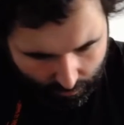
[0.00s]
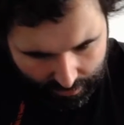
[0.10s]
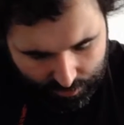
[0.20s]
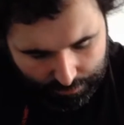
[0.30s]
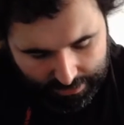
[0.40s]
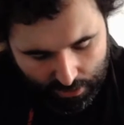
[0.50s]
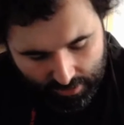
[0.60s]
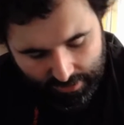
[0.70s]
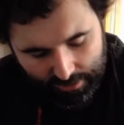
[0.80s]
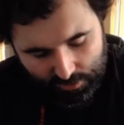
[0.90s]
So we know
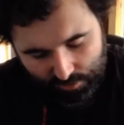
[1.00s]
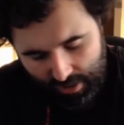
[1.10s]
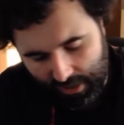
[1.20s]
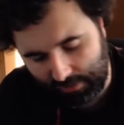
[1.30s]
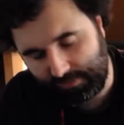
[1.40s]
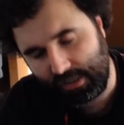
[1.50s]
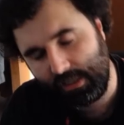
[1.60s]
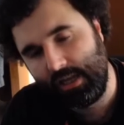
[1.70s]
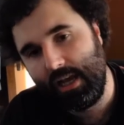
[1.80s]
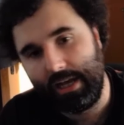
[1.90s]
that Leon's arrived,
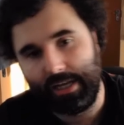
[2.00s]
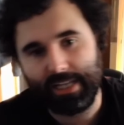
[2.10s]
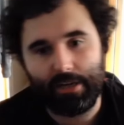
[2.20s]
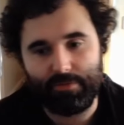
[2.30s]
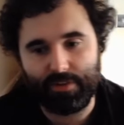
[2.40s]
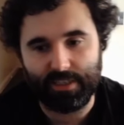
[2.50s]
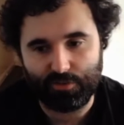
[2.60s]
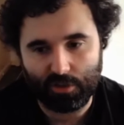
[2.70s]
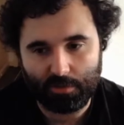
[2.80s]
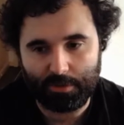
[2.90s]
and that everything's
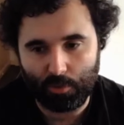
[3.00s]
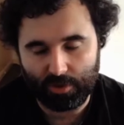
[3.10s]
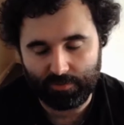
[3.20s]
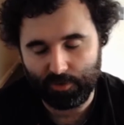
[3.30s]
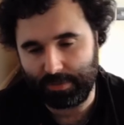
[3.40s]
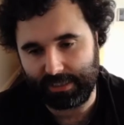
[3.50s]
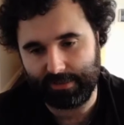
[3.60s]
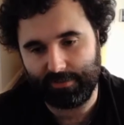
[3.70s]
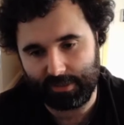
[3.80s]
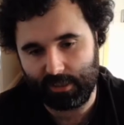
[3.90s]
going to be wonderful
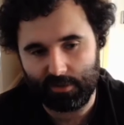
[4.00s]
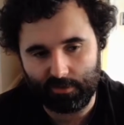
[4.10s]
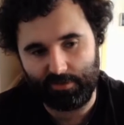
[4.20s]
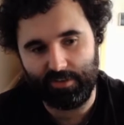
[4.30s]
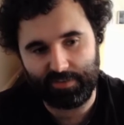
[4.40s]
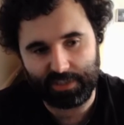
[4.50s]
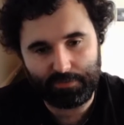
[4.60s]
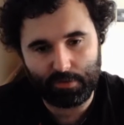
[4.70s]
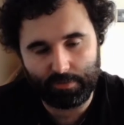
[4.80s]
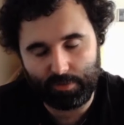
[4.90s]
because Leon's the
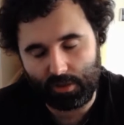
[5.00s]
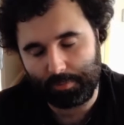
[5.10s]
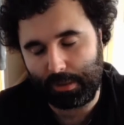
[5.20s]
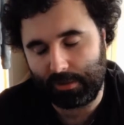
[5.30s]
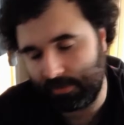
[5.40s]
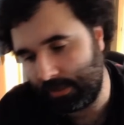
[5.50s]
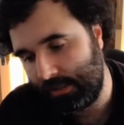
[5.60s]
saviour of all, apparently.